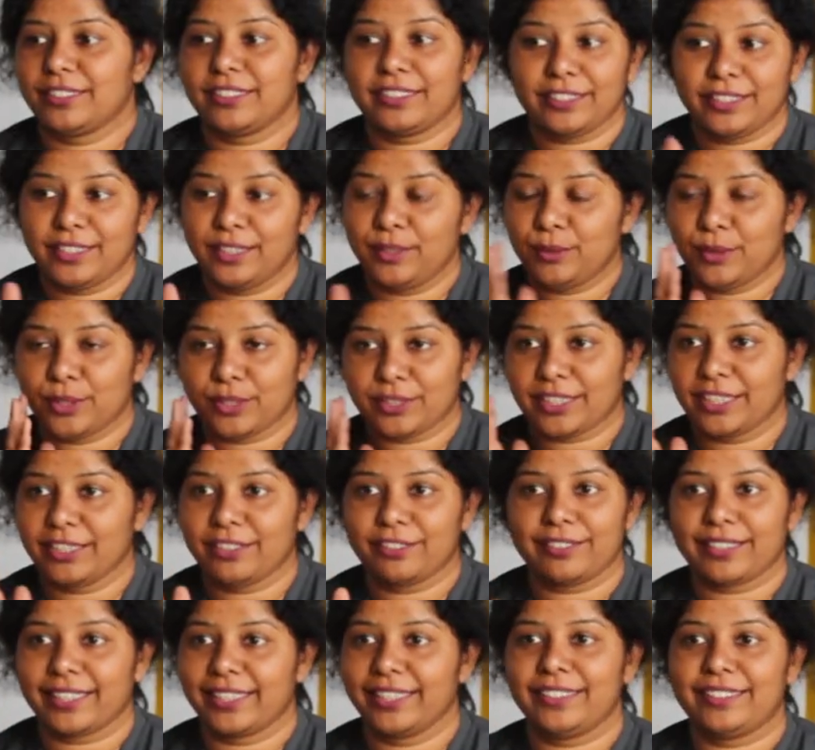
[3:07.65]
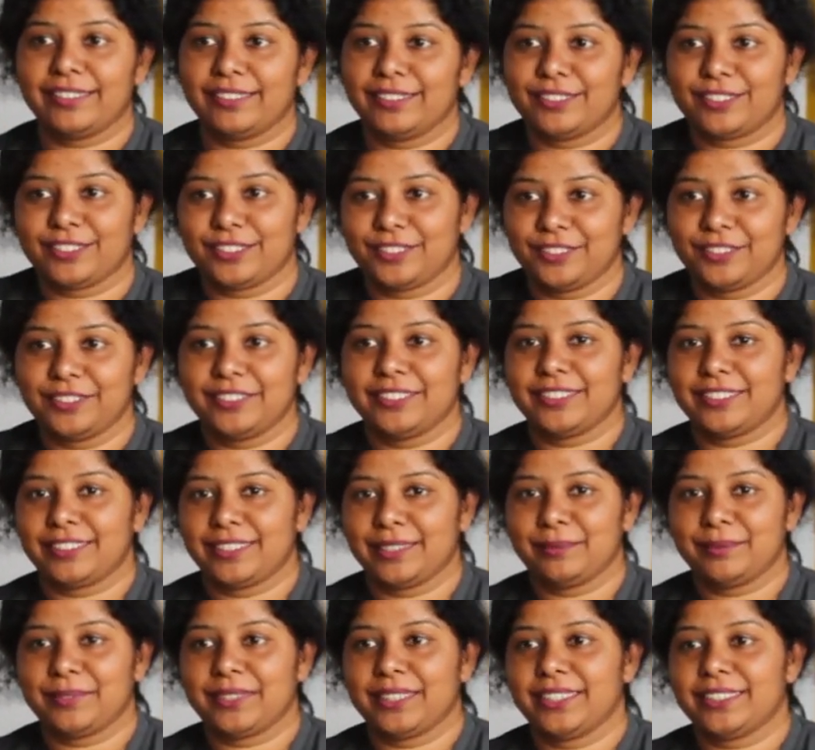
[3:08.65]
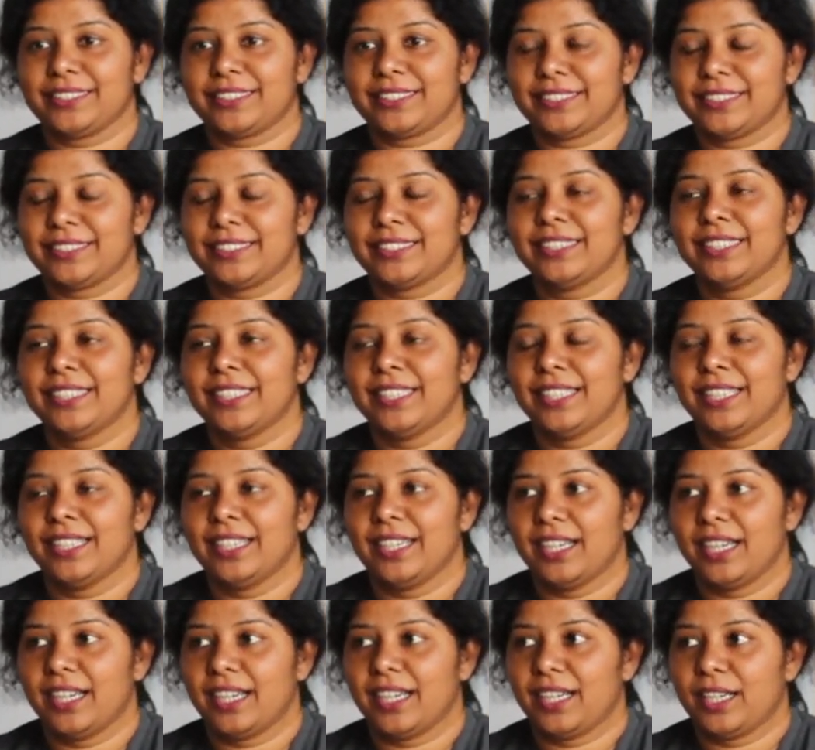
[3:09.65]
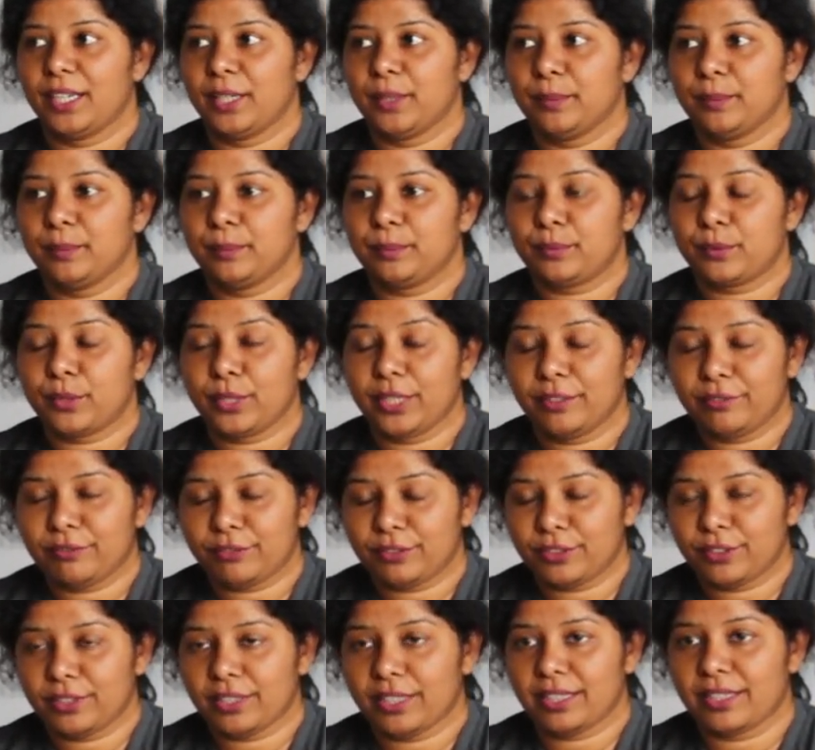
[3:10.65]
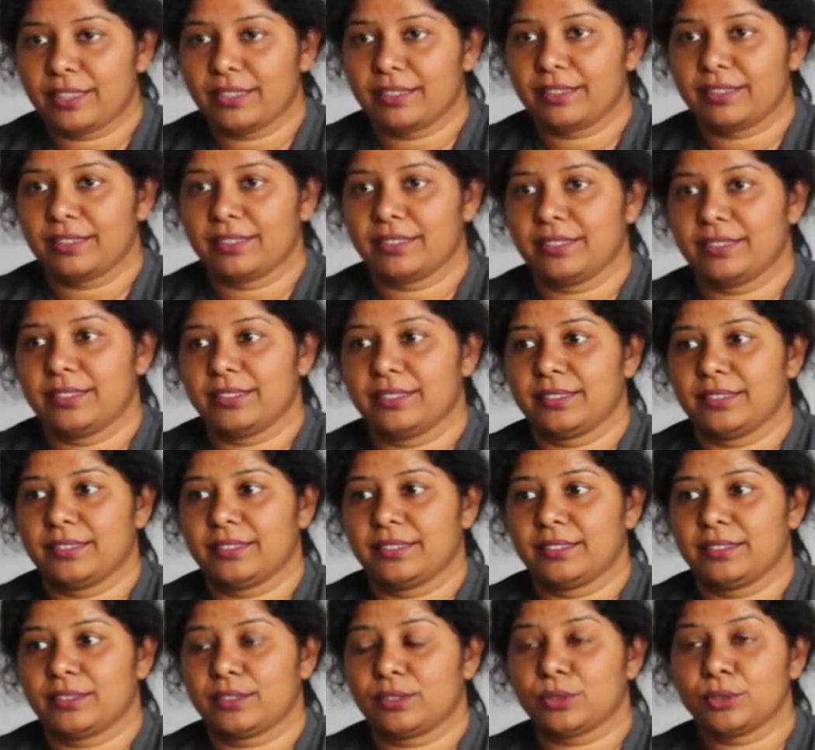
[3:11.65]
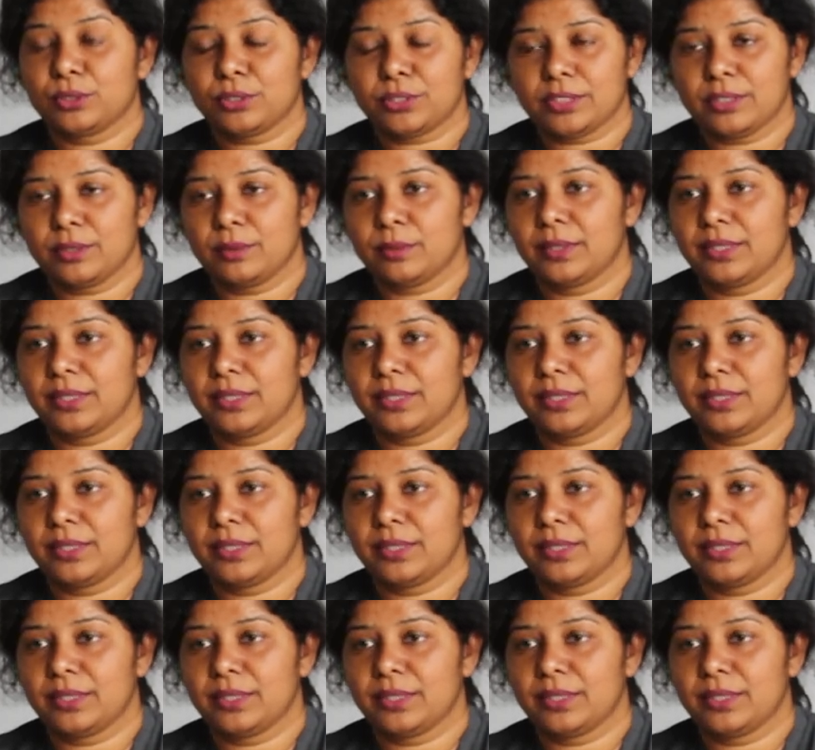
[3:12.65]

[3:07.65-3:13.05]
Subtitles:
they're really walking right into temptation. Pray for our social